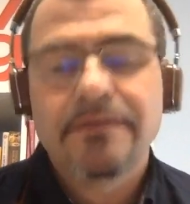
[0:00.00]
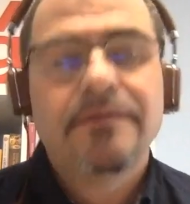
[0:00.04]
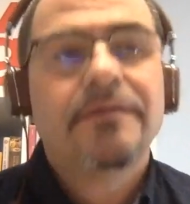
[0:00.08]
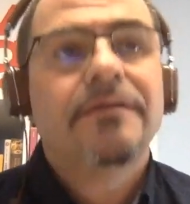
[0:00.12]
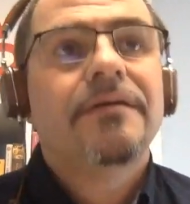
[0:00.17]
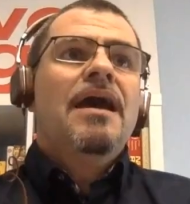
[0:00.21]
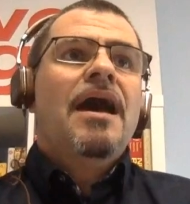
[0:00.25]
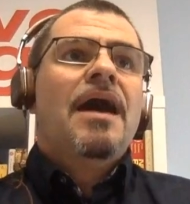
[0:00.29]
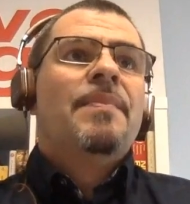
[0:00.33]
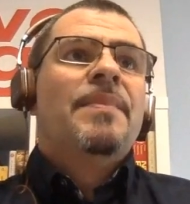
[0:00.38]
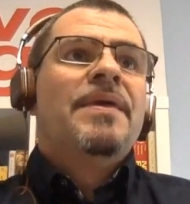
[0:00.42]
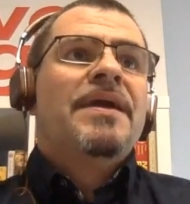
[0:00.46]

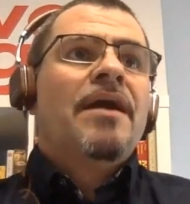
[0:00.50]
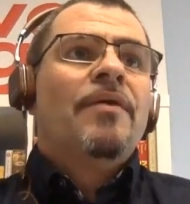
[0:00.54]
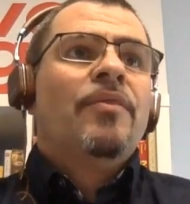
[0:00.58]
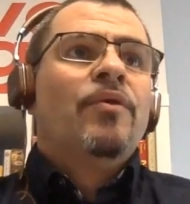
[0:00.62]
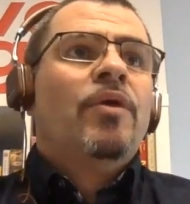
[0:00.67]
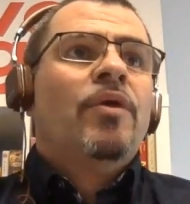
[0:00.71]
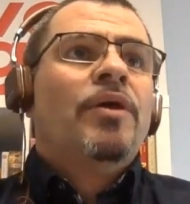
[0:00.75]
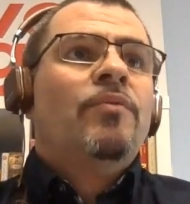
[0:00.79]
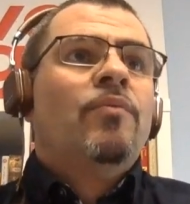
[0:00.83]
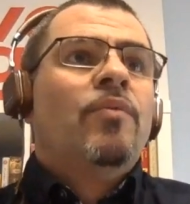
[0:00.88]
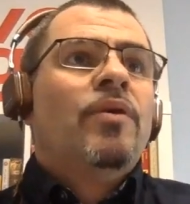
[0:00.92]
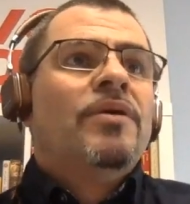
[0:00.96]
And the other
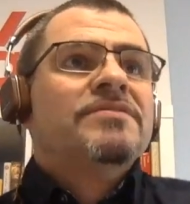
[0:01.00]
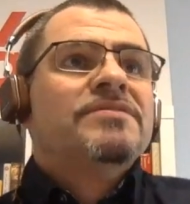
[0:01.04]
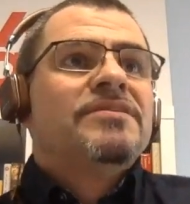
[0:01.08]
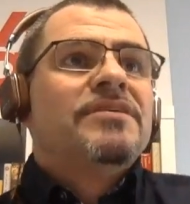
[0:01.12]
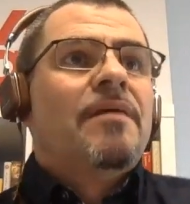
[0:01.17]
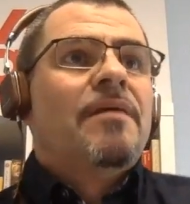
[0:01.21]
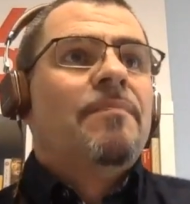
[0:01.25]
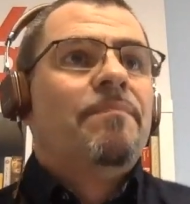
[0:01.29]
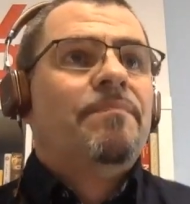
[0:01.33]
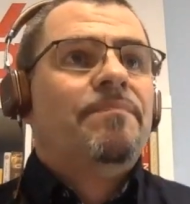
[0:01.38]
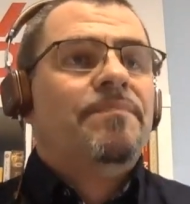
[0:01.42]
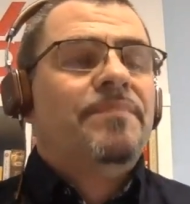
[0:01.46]
one was
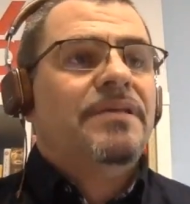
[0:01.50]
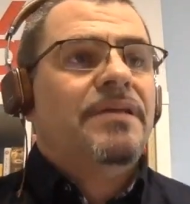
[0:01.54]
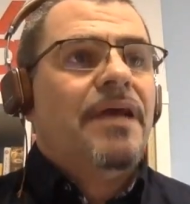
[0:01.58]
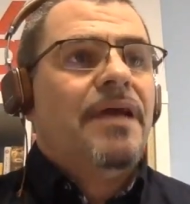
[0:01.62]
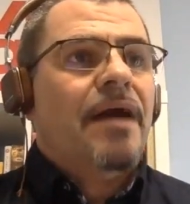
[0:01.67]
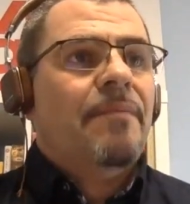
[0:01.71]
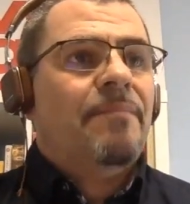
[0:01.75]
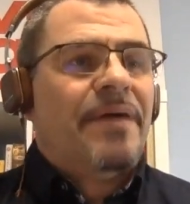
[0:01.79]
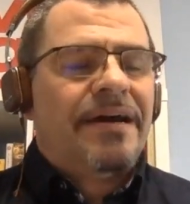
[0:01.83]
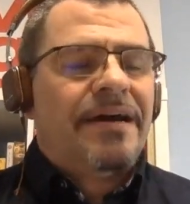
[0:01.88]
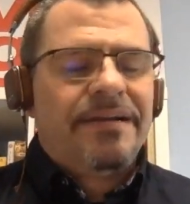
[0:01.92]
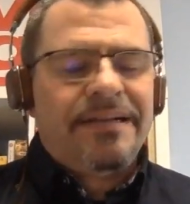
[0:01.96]

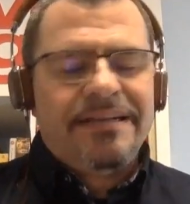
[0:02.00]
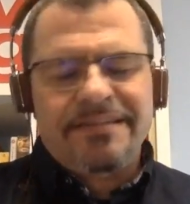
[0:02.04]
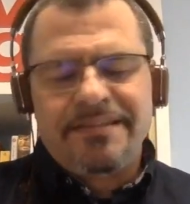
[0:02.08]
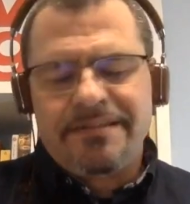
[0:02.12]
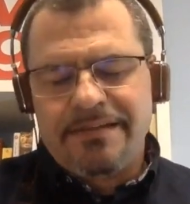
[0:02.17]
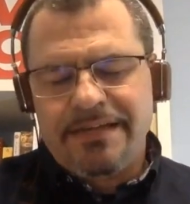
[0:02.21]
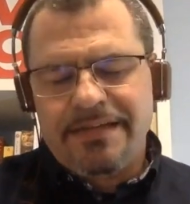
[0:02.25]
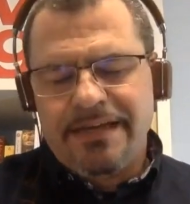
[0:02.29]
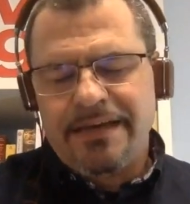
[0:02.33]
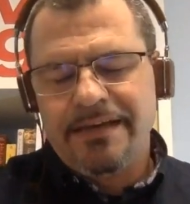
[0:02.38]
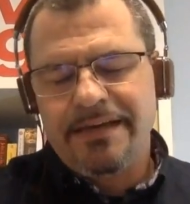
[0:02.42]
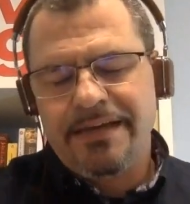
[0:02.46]
about,
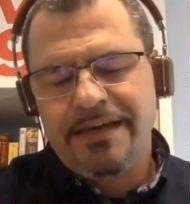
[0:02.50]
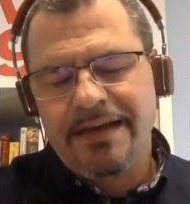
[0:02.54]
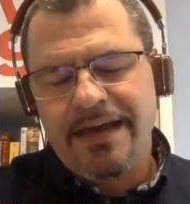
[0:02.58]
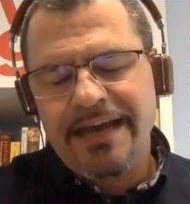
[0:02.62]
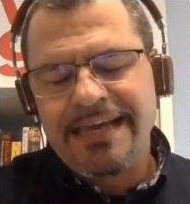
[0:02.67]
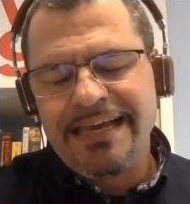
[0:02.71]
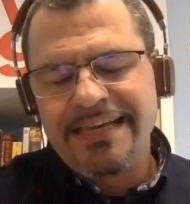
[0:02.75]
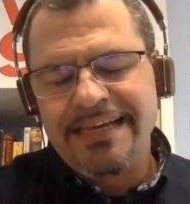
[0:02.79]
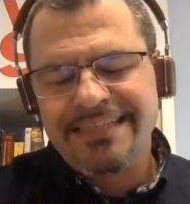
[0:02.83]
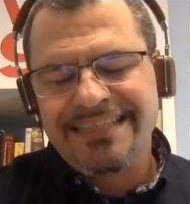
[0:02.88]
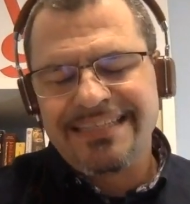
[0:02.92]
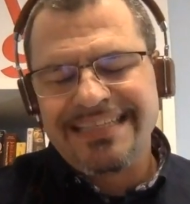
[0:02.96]
I
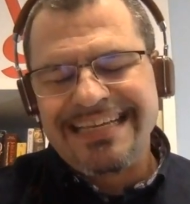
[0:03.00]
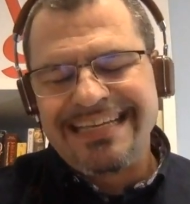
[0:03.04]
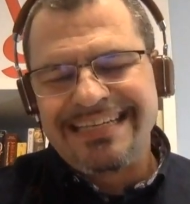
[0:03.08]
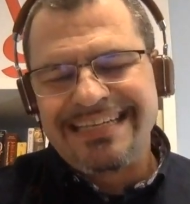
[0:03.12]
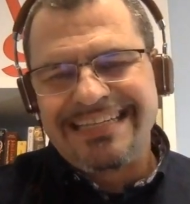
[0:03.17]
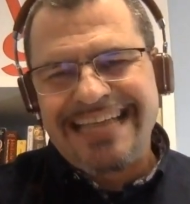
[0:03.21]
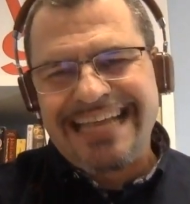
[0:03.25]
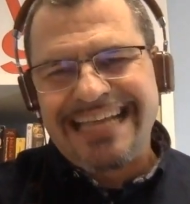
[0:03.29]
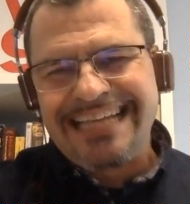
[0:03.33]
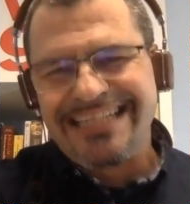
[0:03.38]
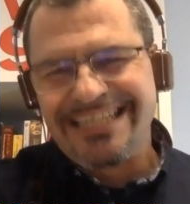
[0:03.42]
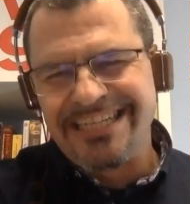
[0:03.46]
guess, the
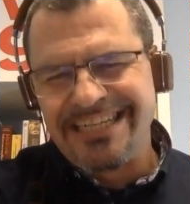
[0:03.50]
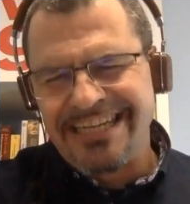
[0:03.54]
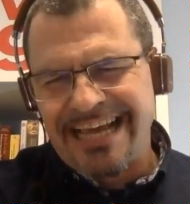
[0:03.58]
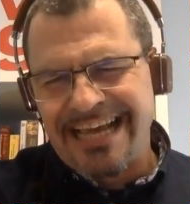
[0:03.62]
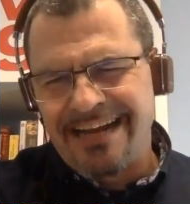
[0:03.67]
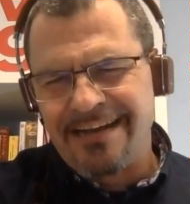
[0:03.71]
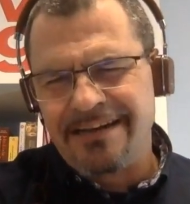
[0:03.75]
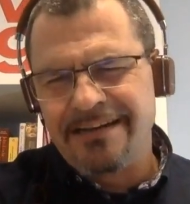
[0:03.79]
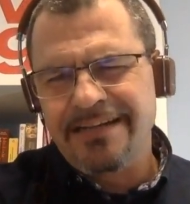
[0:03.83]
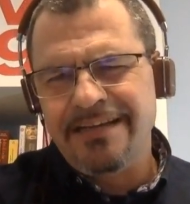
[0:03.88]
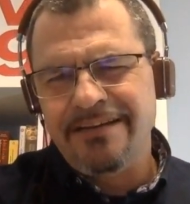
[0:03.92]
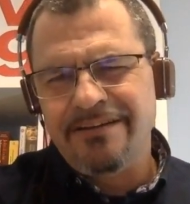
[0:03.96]

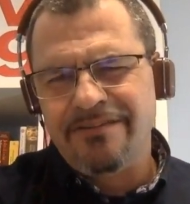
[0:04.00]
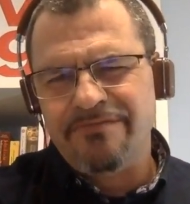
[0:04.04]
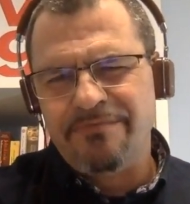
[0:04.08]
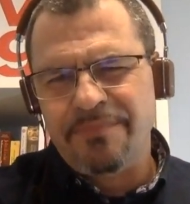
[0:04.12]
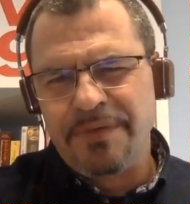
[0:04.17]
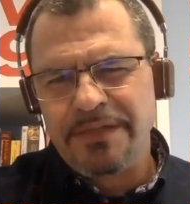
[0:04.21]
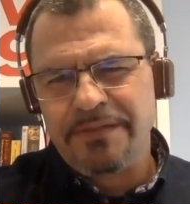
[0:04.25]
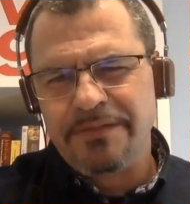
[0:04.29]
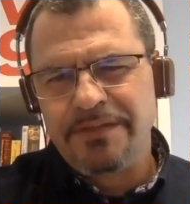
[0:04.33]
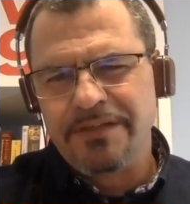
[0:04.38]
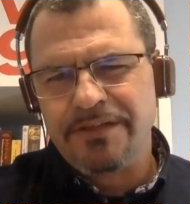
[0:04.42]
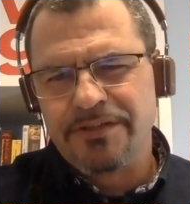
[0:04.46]
intentionality of
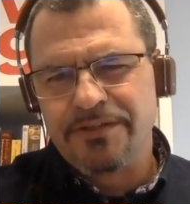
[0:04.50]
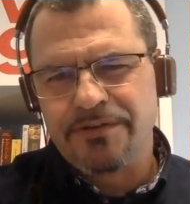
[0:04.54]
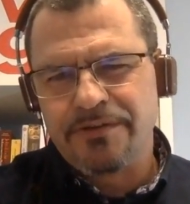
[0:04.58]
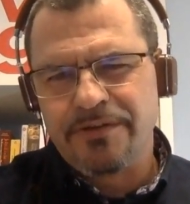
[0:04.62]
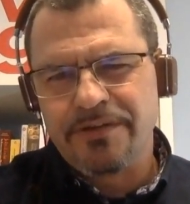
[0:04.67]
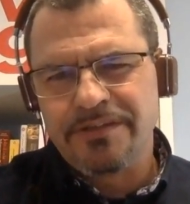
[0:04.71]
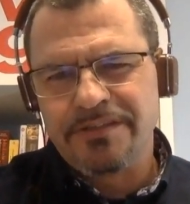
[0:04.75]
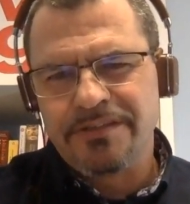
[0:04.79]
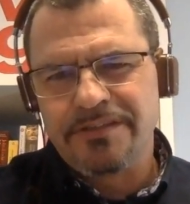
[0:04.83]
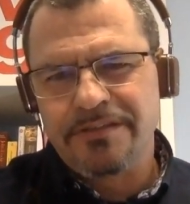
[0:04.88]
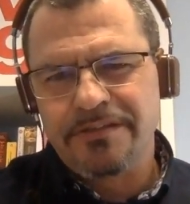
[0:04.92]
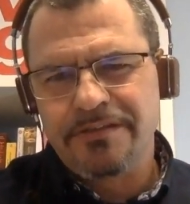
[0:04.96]
building
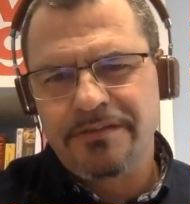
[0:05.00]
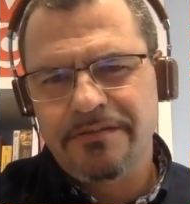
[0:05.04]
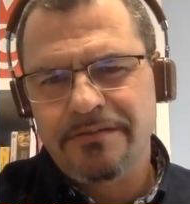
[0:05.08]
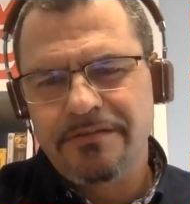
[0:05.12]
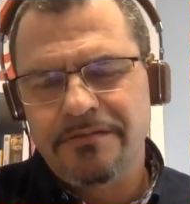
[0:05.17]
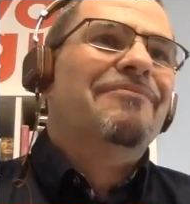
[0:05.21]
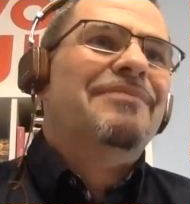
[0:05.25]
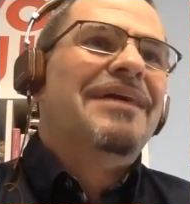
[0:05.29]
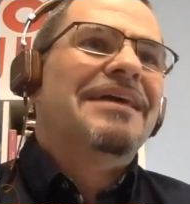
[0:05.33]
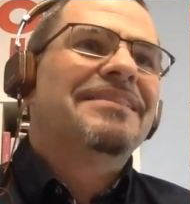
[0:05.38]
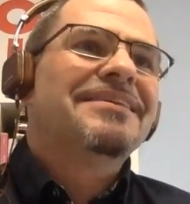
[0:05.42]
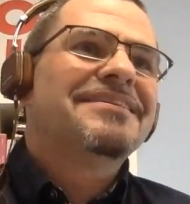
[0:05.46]
trust. We
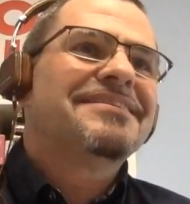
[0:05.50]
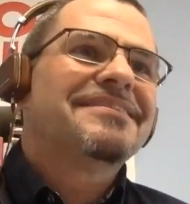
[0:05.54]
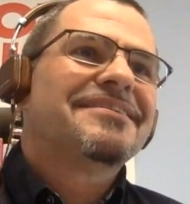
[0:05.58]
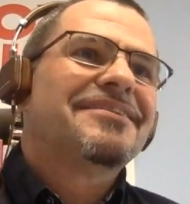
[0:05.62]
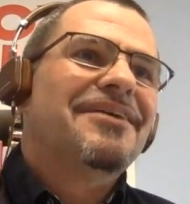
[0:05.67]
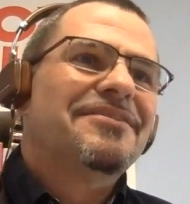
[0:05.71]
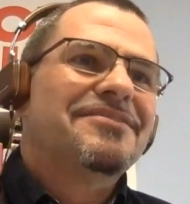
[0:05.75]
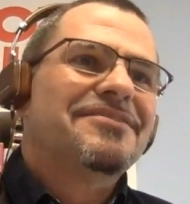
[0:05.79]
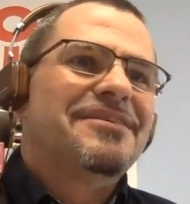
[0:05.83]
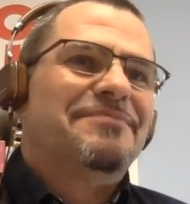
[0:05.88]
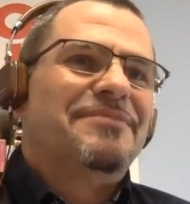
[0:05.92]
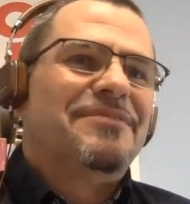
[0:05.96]
had this
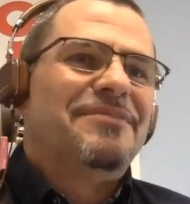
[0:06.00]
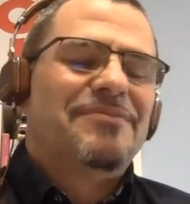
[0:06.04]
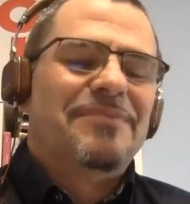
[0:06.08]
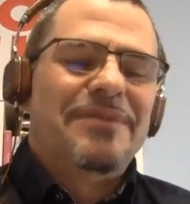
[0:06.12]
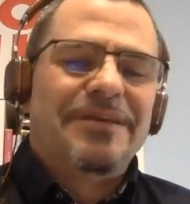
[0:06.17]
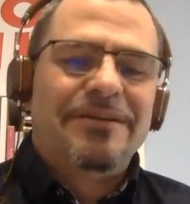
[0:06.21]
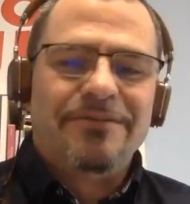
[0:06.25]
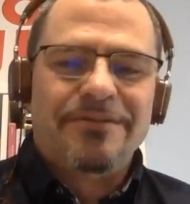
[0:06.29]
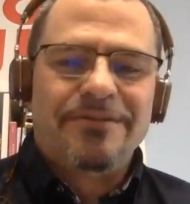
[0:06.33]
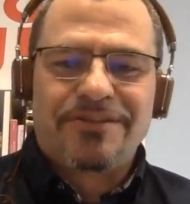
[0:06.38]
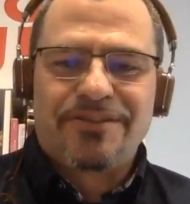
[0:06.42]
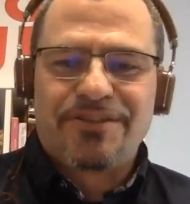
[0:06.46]
concept of something
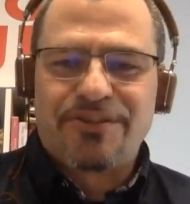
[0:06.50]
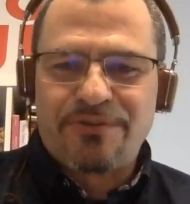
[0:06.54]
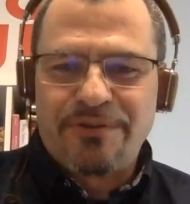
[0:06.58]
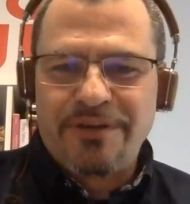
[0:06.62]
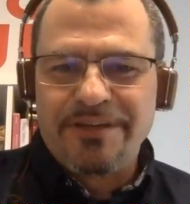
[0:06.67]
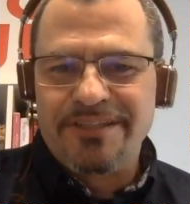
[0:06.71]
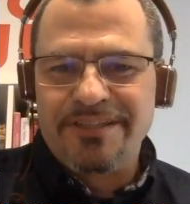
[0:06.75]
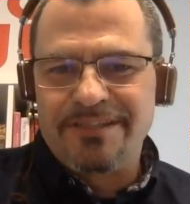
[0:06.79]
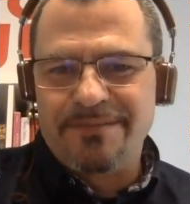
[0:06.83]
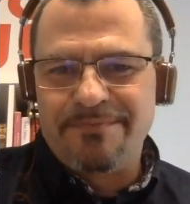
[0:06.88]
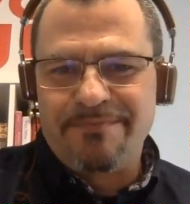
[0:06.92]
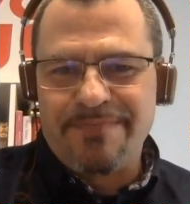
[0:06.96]
called a trust
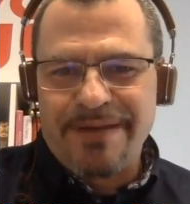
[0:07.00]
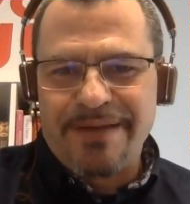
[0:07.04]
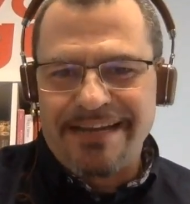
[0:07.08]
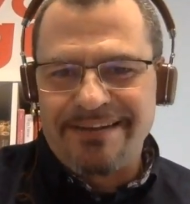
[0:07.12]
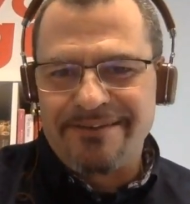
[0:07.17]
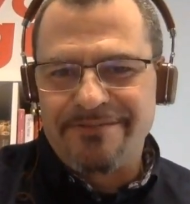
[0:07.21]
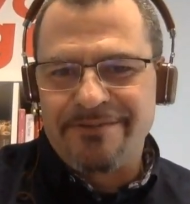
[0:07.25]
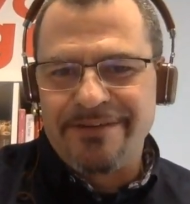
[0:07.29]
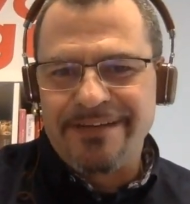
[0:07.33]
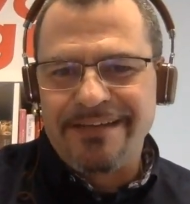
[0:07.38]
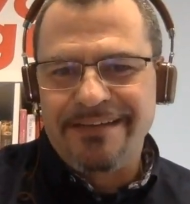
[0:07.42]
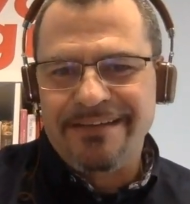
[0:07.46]
battery.